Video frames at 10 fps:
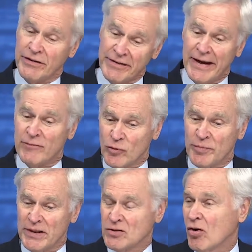that will
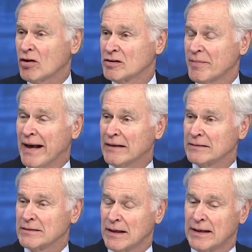be talked about.
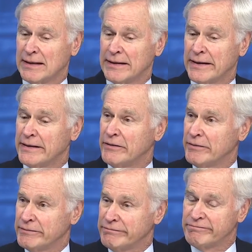Uh, and
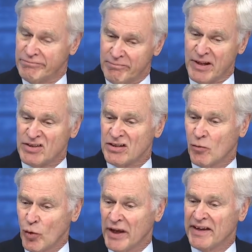you mentioned a
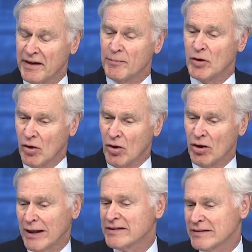wake-up
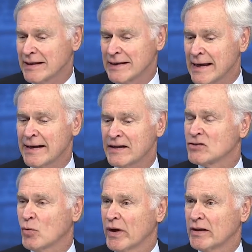call. I'd say, yeah, it
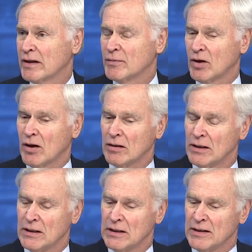is a wake-up call.
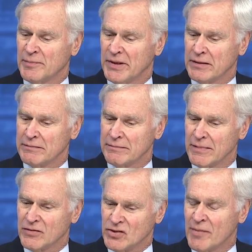But
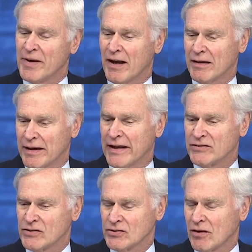somehow it has
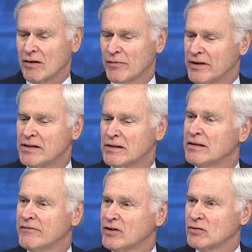to start with each
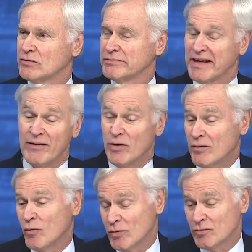individual. And,
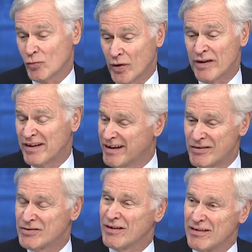and, one of the
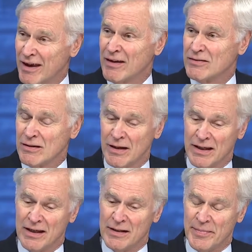interesting things,
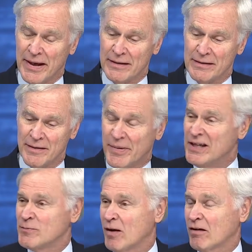Kent, about the
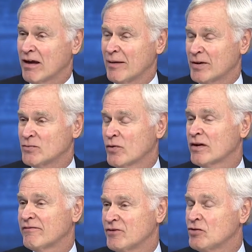baseball game, it's one of
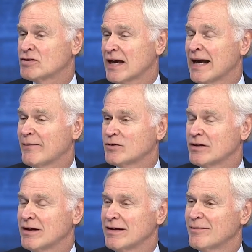the few times
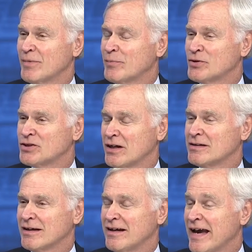that members get
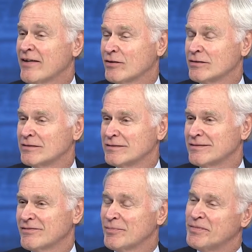together
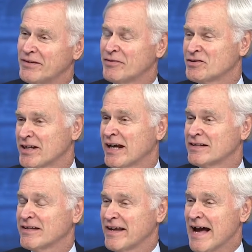from different
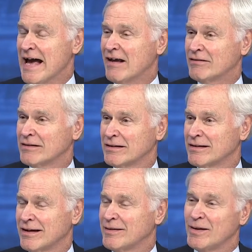sides of the aisle
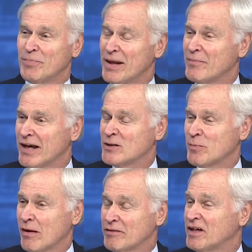and, and play
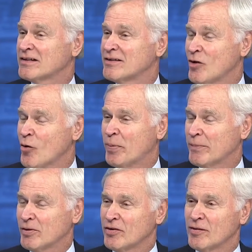baseball. You get to know
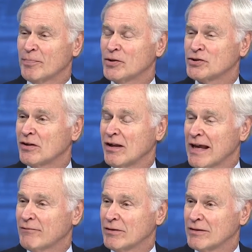people on a personal
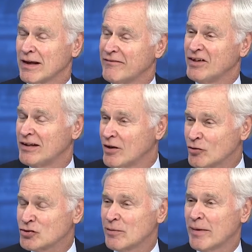level. And if you
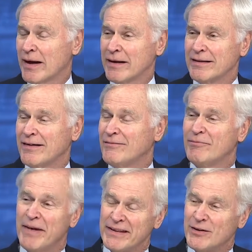know somebody and you
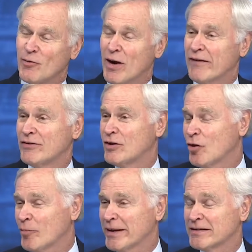met their wife, you
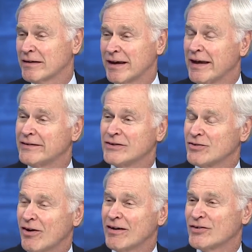know about their kids, it's
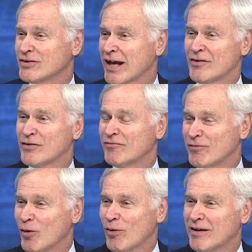hard to stand on the
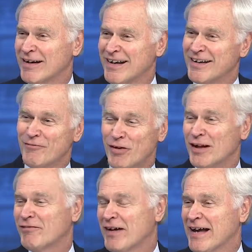floor and
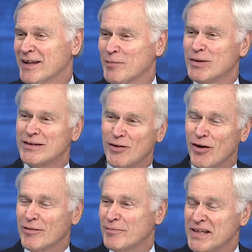vilify them and
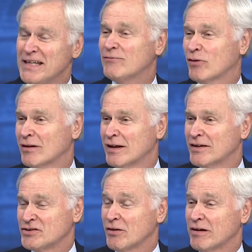call them evil.
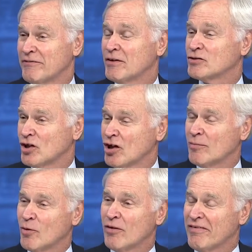So if there was a little
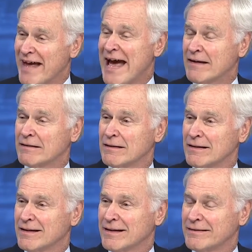more of that,
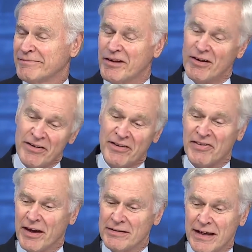uh, there are other
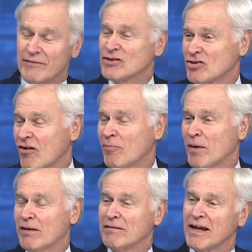things. They have a
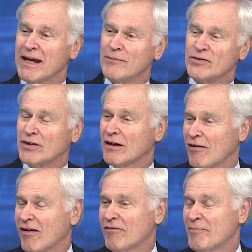softball game. There's a
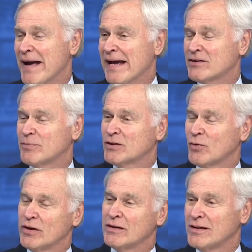golf match
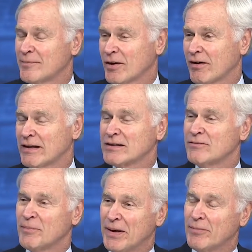between the Democrats and
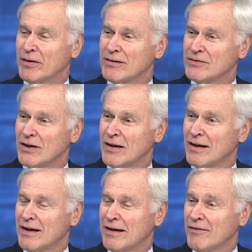Republicans.
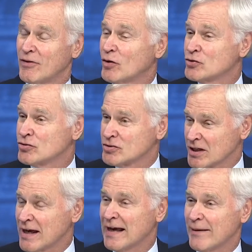Uh, those are
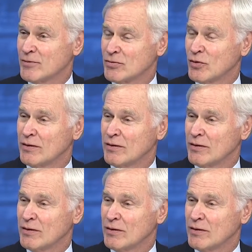times when